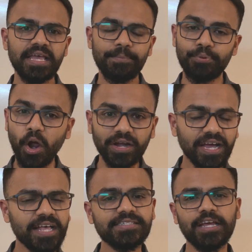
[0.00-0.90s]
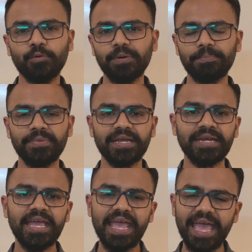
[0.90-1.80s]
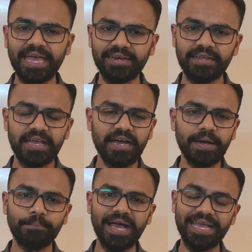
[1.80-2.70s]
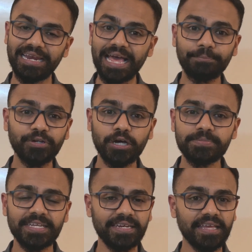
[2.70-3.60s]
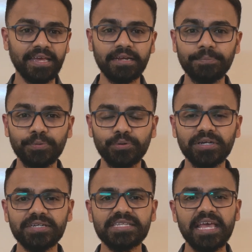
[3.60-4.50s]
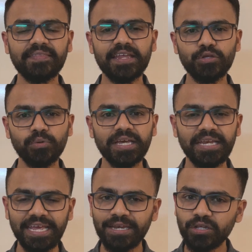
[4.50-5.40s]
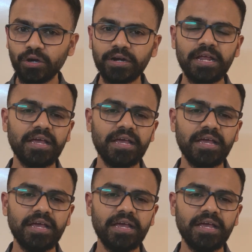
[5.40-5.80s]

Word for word: broadcast equipment, and buying laptops and computers, then you can, in your